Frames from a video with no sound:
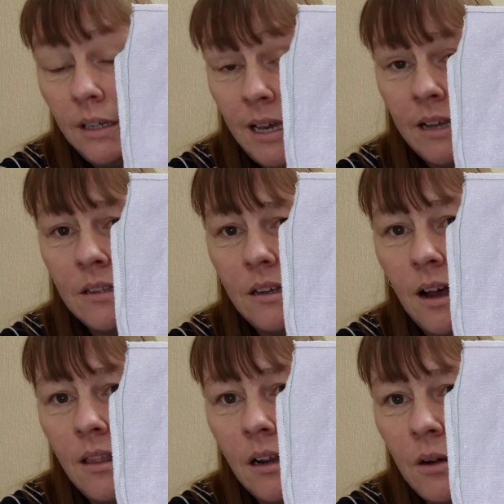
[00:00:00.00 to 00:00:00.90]
Yes,
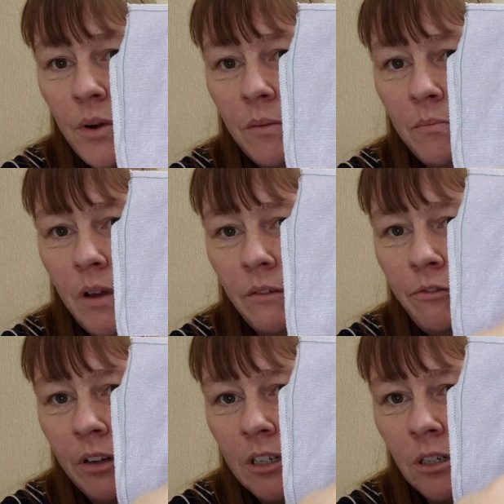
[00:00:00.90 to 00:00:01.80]
and then I went and
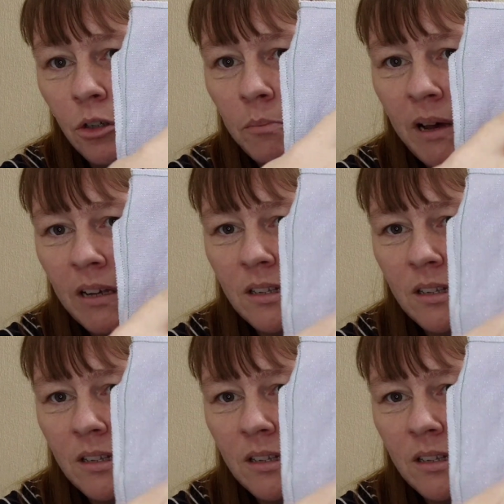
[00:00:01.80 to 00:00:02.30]
filled in all the back